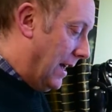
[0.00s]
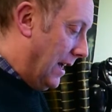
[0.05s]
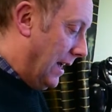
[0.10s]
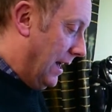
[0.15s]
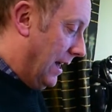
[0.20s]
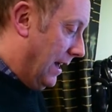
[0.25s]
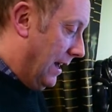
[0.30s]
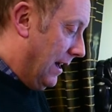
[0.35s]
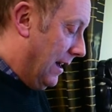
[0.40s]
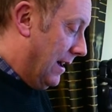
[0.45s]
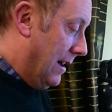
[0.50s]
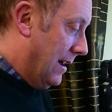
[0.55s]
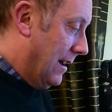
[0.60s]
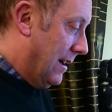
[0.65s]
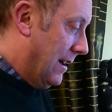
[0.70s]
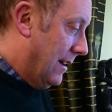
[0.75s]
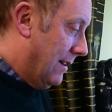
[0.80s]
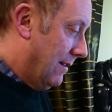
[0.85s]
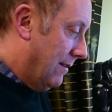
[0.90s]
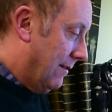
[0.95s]

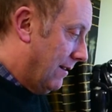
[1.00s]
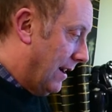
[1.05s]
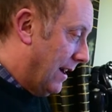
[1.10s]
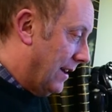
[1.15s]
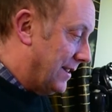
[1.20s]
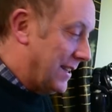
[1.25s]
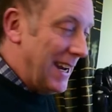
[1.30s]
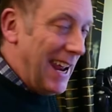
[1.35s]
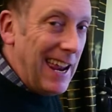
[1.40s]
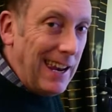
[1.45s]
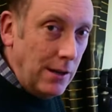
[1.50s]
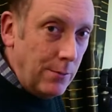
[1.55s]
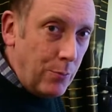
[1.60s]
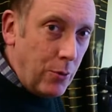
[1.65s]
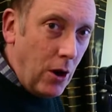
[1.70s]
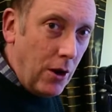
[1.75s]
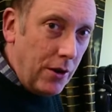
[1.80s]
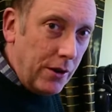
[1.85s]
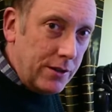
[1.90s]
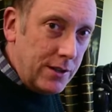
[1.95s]
as an end
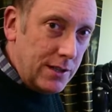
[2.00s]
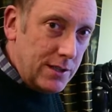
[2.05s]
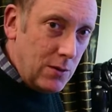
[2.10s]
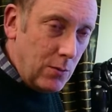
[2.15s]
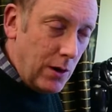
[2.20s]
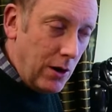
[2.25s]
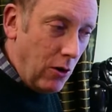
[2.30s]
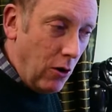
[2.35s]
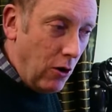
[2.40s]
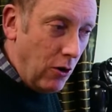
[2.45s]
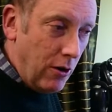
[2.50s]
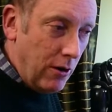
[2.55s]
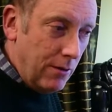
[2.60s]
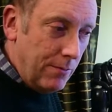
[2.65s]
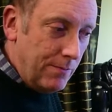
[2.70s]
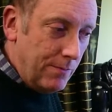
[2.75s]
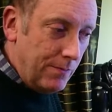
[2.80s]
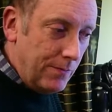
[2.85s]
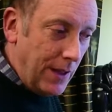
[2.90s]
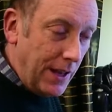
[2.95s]
product, as it were, or
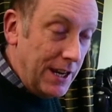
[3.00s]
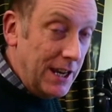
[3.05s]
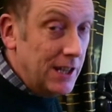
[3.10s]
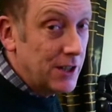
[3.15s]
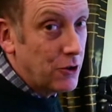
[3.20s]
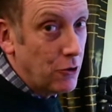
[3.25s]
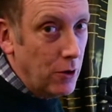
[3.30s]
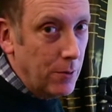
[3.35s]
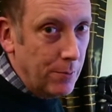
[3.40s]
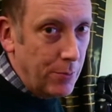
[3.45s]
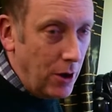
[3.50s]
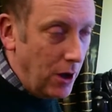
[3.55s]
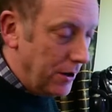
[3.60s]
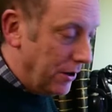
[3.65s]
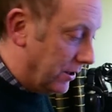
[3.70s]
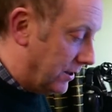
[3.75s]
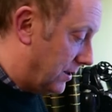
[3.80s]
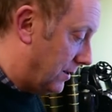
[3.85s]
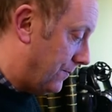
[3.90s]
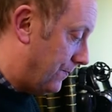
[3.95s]
an interim
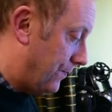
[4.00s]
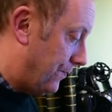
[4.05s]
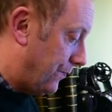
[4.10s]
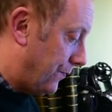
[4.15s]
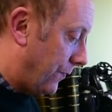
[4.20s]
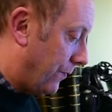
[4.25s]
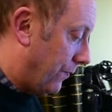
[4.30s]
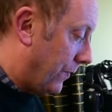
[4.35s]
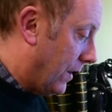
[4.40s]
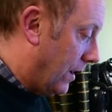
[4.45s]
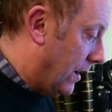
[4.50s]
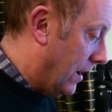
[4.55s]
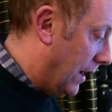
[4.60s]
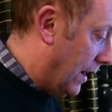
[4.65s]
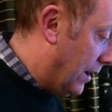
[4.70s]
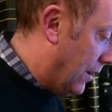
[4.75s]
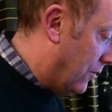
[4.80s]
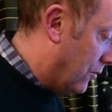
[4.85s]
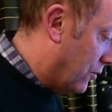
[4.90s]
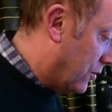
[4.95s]
product
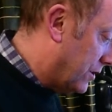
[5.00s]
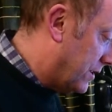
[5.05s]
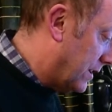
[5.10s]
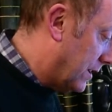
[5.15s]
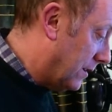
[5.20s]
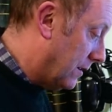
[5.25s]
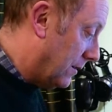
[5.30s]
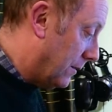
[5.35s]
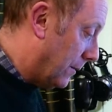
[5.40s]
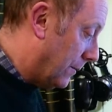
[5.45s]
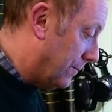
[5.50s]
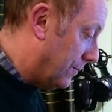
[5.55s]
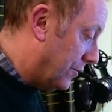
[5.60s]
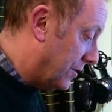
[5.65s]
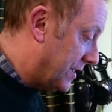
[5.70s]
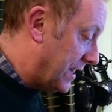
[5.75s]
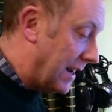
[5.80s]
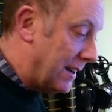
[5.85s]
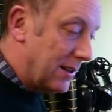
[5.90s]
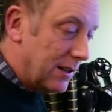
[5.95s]
in order to
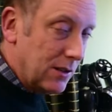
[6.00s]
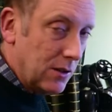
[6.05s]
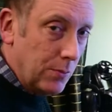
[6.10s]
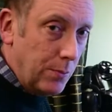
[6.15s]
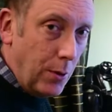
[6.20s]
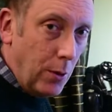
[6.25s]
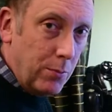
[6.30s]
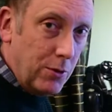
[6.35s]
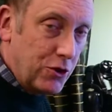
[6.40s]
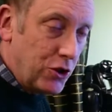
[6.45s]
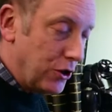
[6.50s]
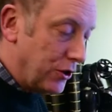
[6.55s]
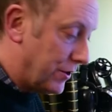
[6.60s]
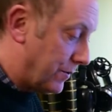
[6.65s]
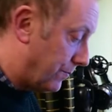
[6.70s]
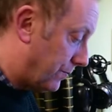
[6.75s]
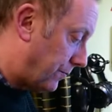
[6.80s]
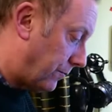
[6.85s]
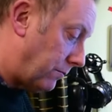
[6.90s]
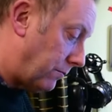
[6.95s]
present it to publishers.